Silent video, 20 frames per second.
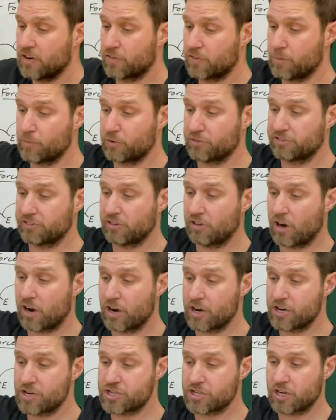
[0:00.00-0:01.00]
from those
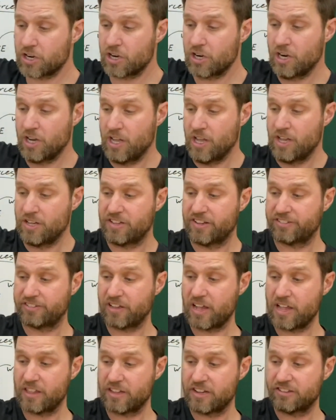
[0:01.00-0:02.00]
larger to
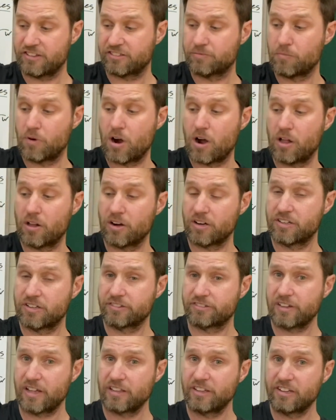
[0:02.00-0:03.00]
slightly smaller to
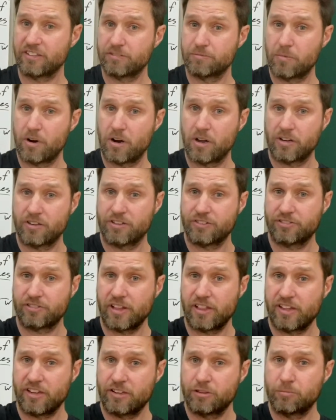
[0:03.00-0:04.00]
slightly smaller to
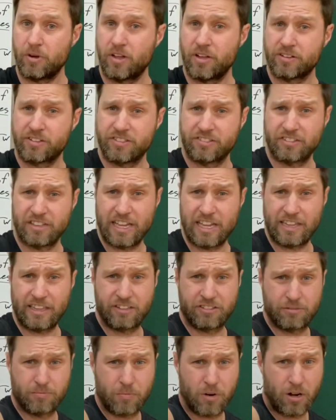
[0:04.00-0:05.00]
slightly smaller to
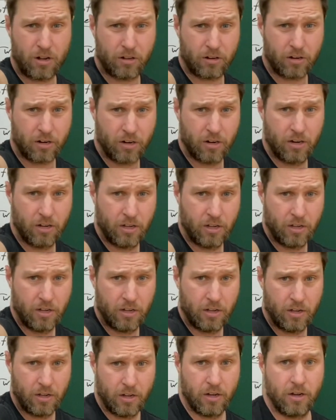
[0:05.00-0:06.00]
slightly smaller
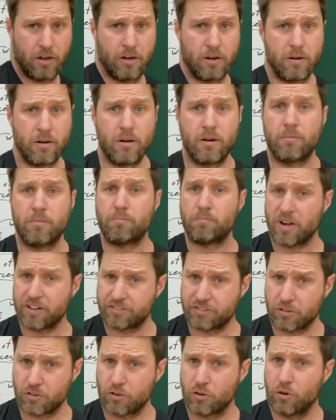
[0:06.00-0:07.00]

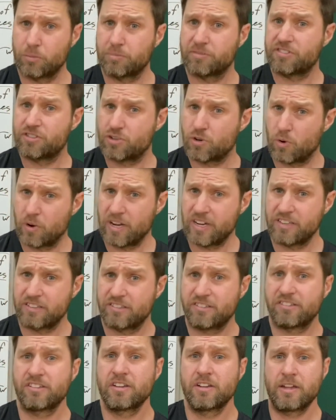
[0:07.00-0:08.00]
muscle groups, joints,